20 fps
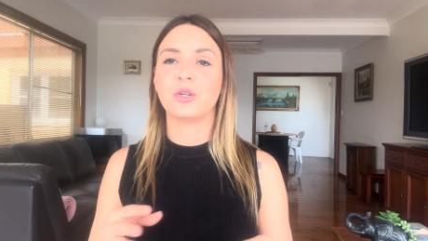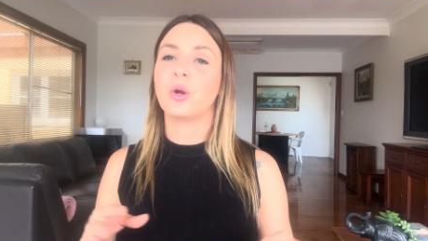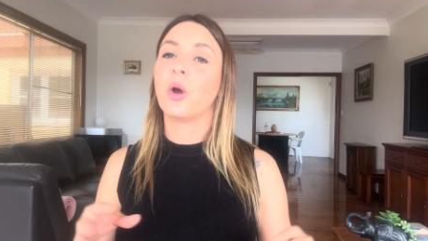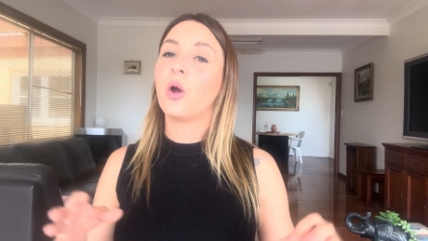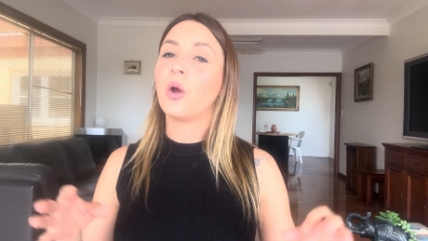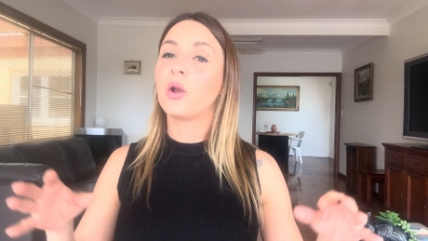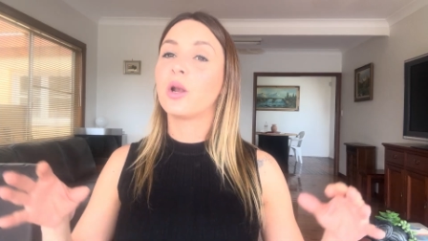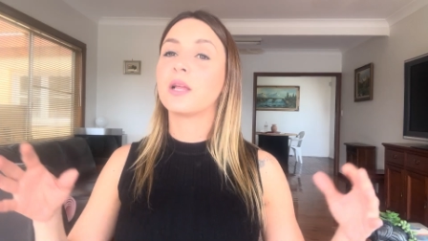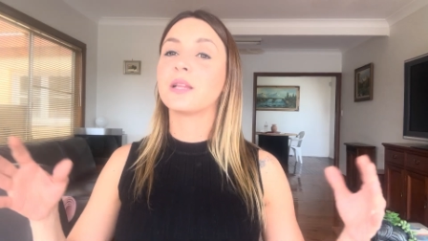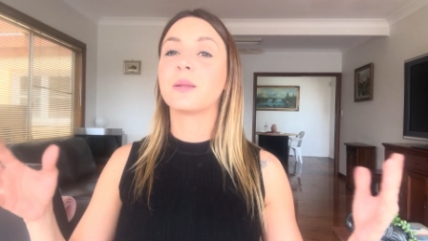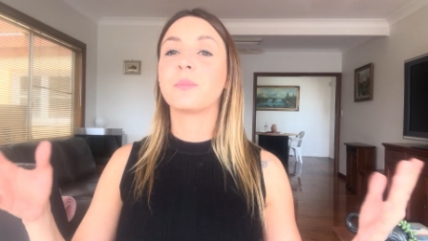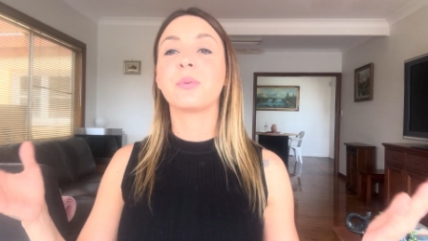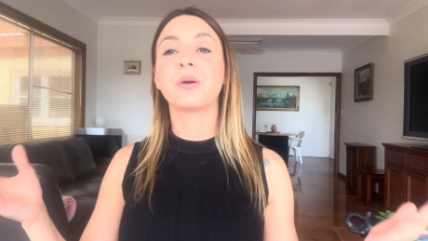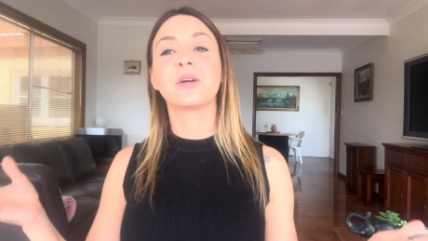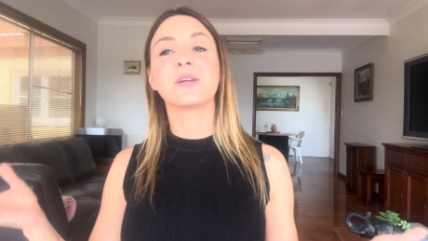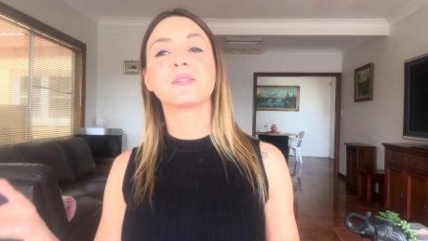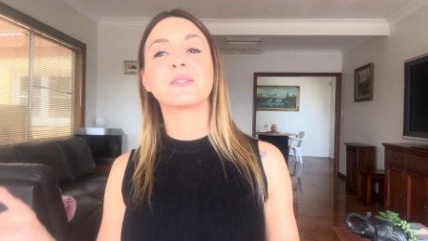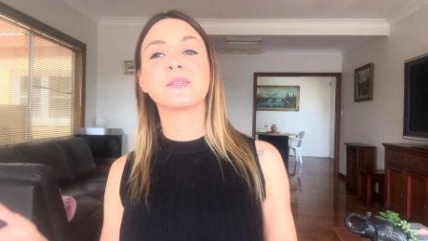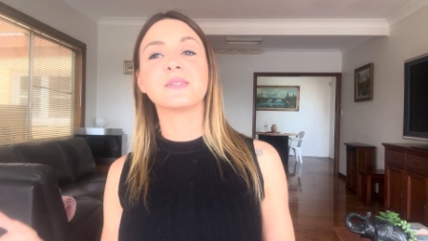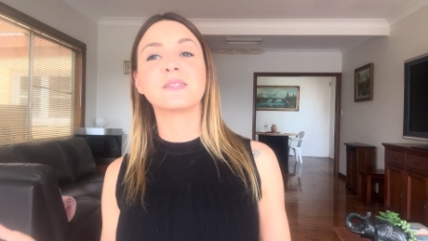like the
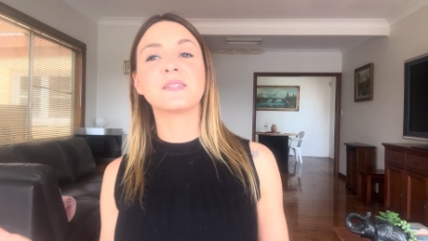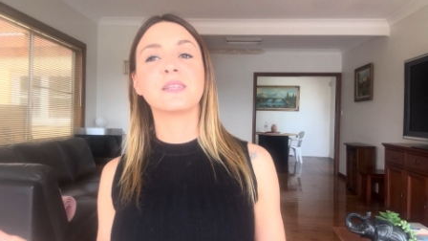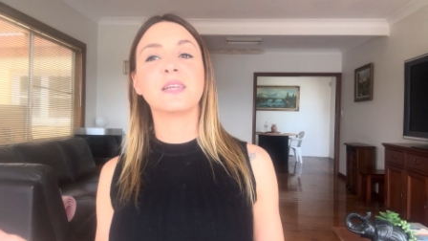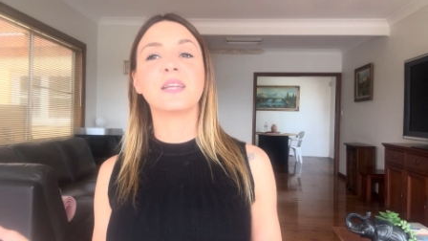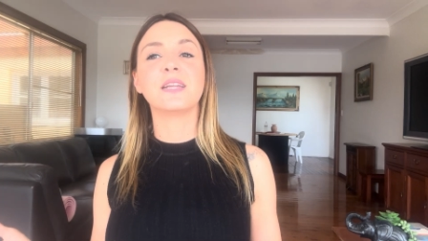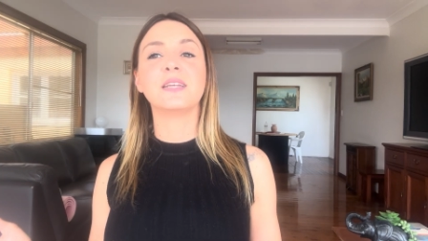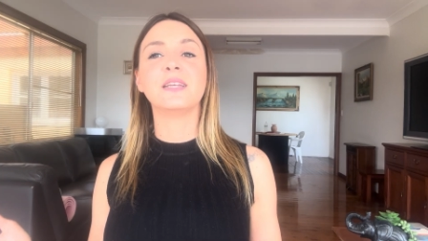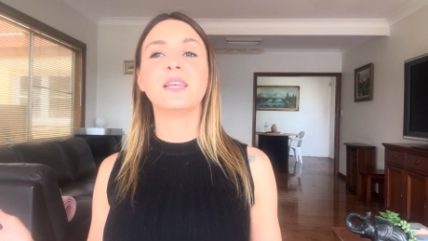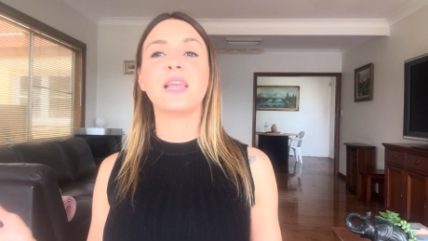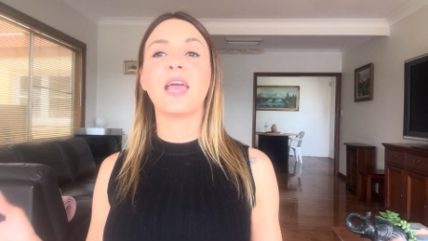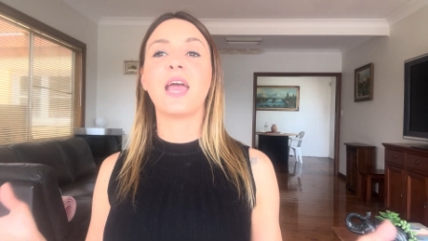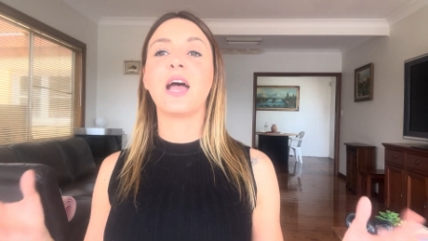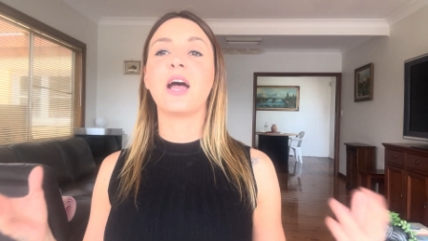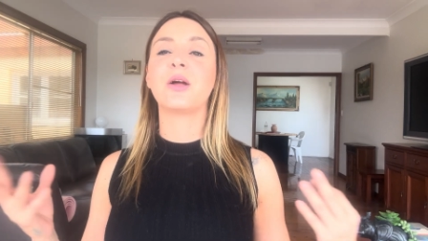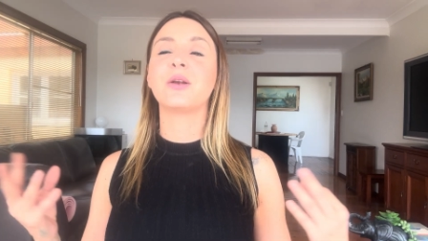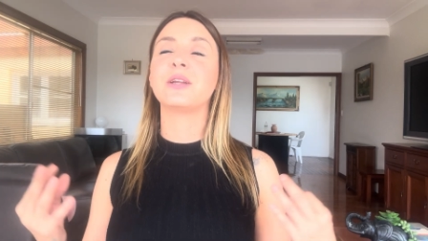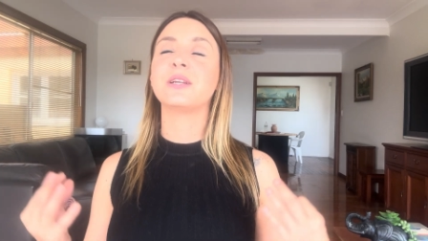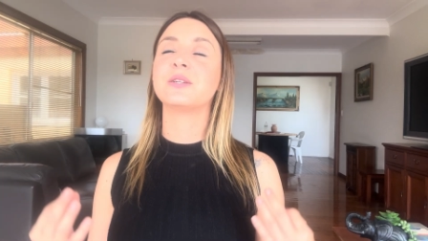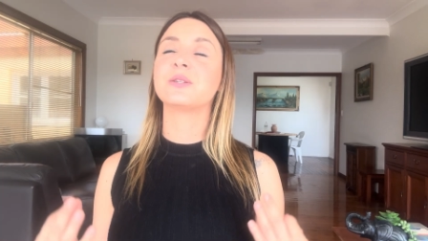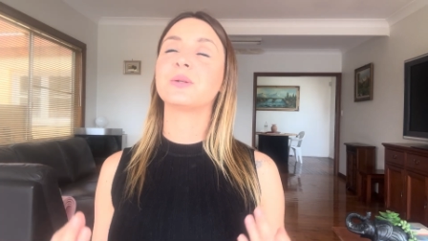person sitting
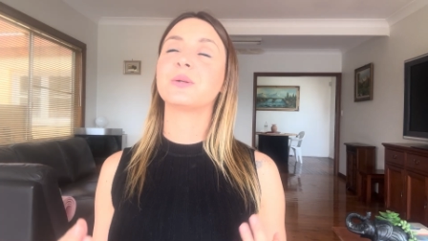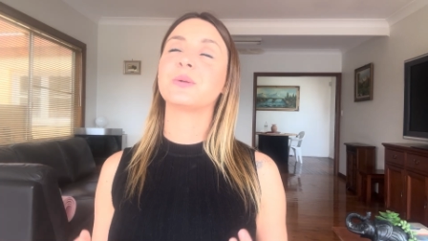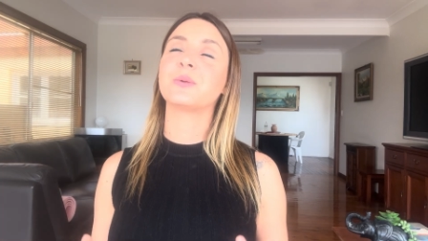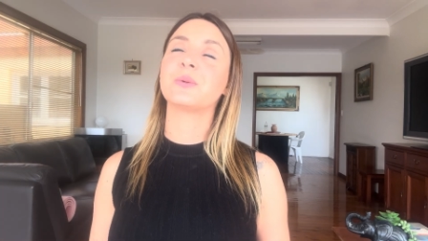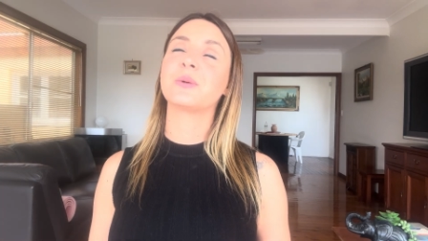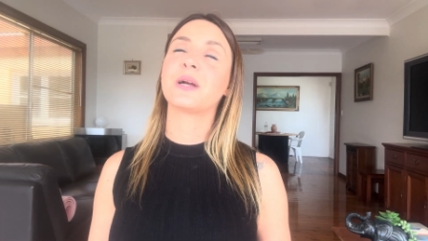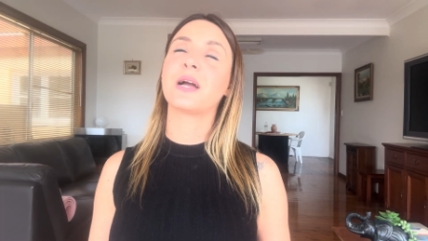down in total